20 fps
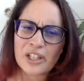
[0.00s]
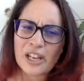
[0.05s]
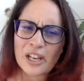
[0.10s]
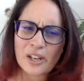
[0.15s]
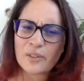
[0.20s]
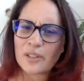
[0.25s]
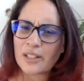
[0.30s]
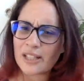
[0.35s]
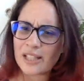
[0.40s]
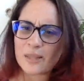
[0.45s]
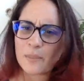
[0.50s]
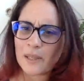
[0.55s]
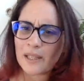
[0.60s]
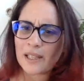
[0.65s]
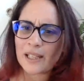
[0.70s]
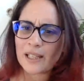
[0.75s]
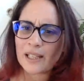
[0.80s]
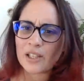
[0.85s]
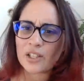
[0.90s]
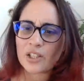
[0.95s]
generally
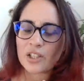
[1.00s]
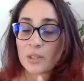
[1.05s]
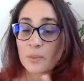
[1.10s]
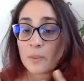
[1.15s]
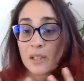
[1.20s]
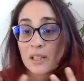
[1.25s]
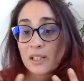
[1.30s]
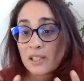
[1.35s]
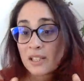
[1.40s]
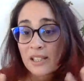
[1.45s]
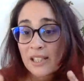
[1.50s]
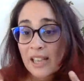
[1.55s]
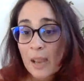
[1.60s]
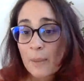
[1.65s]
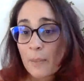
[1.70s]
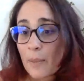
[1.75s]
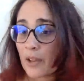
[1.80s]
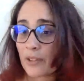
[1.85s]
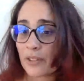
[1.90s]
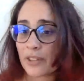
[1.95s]
speaking, it's just because
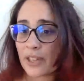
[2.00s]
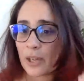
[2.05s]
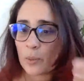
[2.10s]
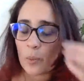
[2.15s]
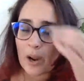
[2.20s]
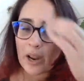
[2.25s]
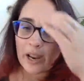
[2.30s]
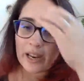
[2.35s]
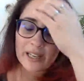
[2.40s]
it came out that